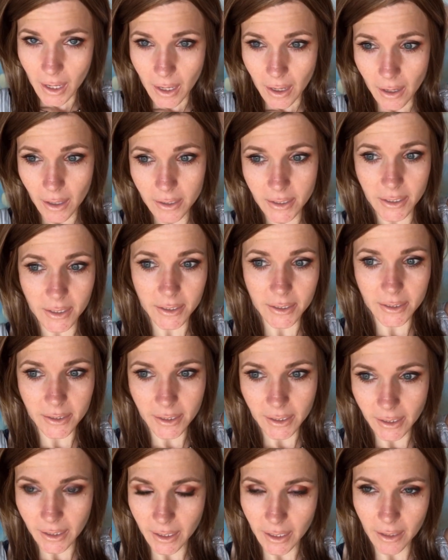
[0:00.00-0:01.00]
it just,
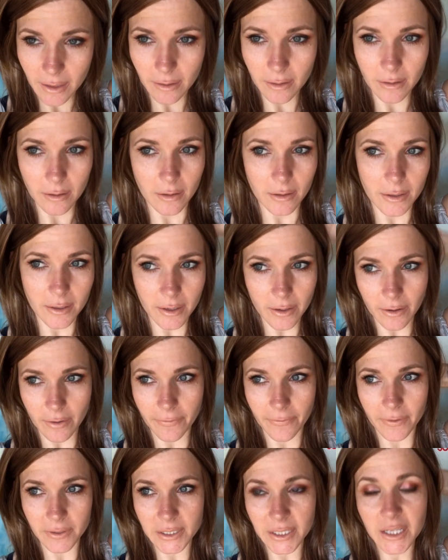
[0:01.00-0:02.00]
you know, it
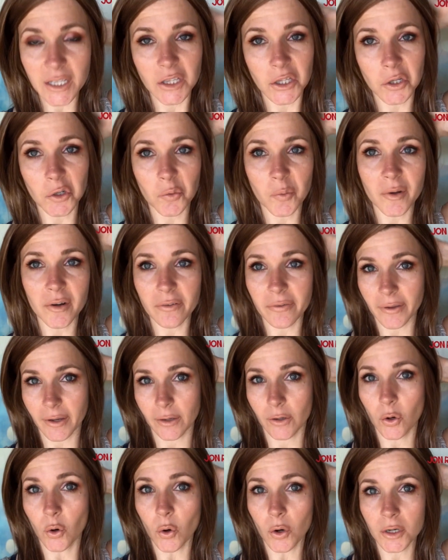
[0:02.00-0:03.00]
feels like a little bit of like
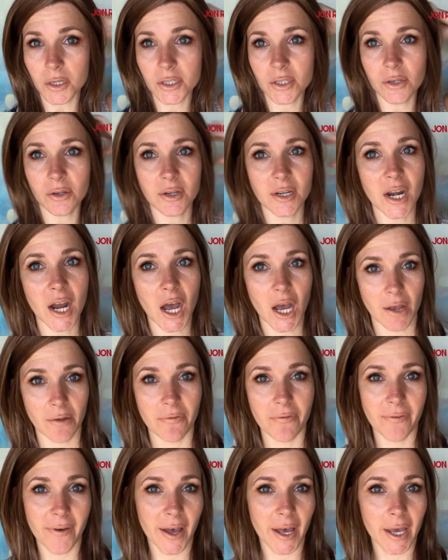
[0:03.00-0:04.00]
coarser, not
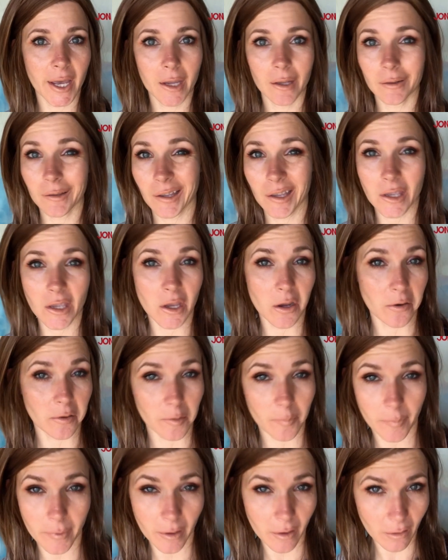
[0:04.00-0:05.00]
fine like
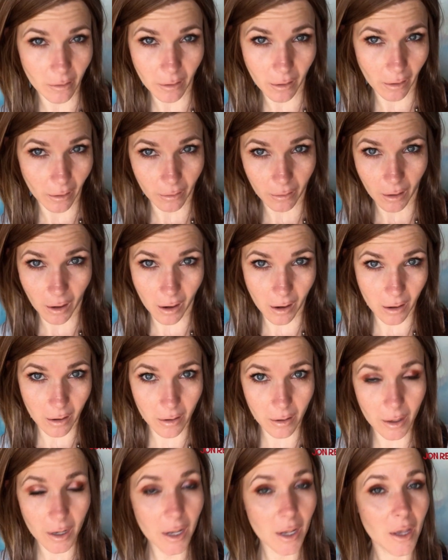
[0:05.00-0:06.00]
European
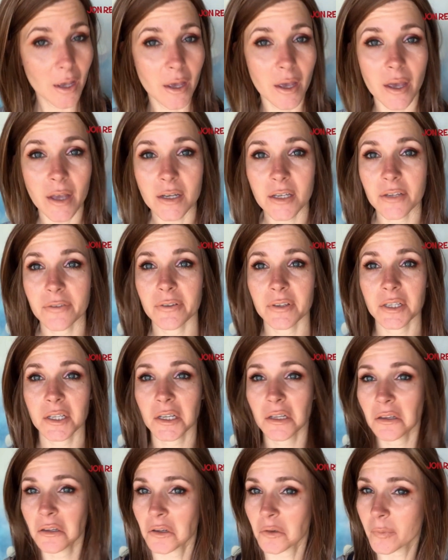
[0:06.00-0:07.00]
hair. It just feels like
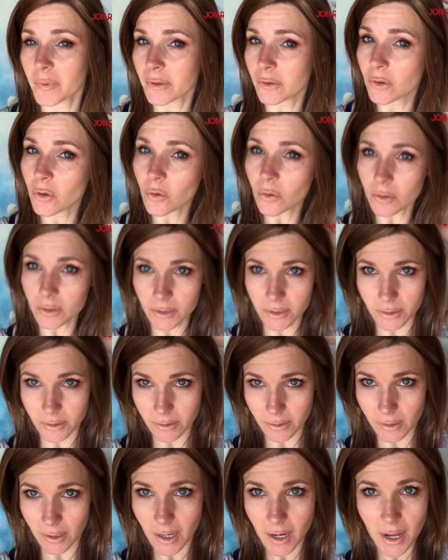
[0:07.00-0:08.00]
a little bit
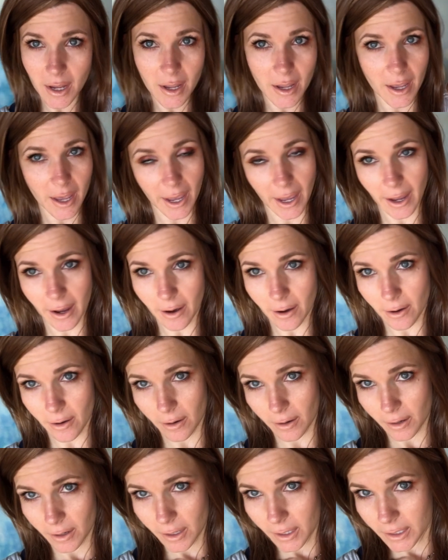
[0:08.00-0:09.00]
coarser
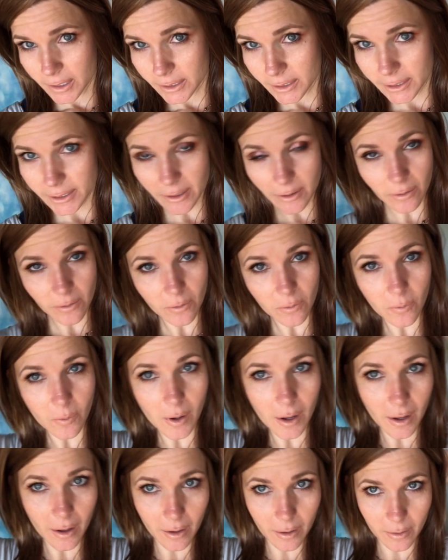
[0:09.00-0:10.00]
hair. So
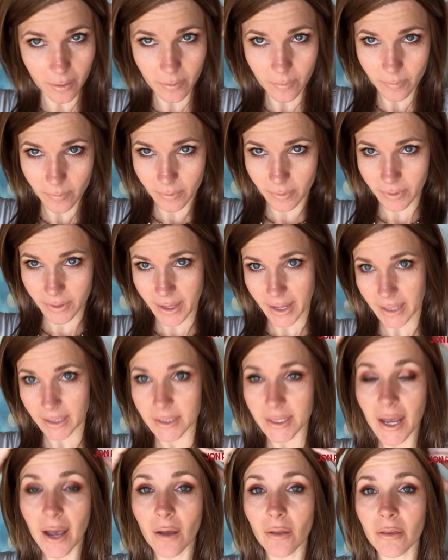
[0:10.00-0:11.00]
that's
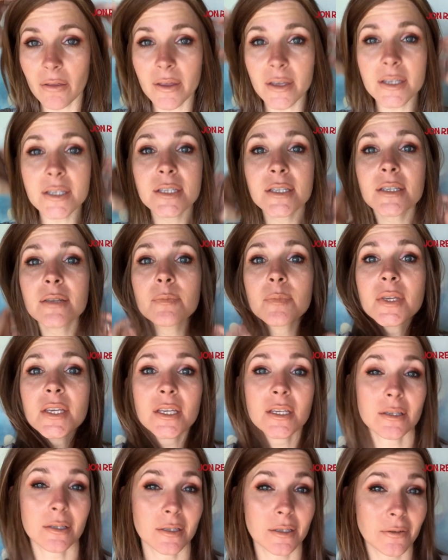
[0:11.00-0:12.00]
how this
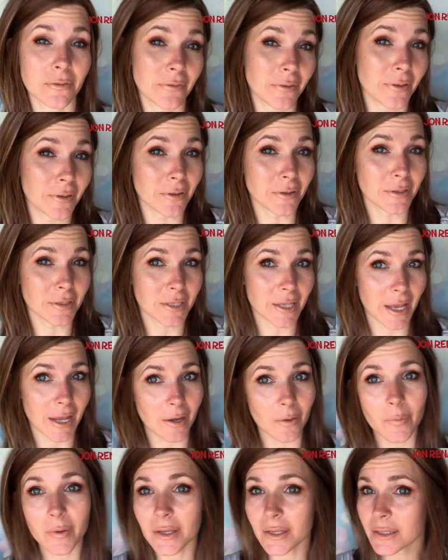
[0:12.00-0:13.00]
piece feels
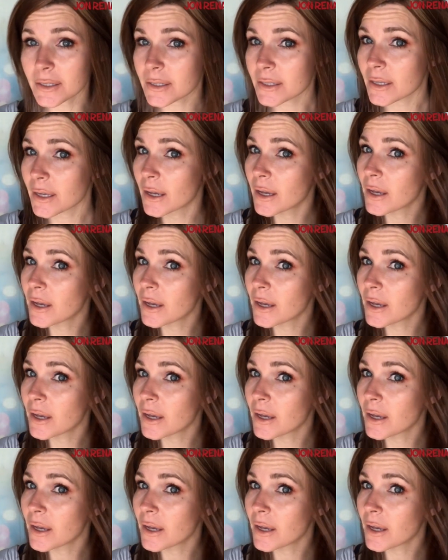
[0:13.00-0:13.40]
anyways.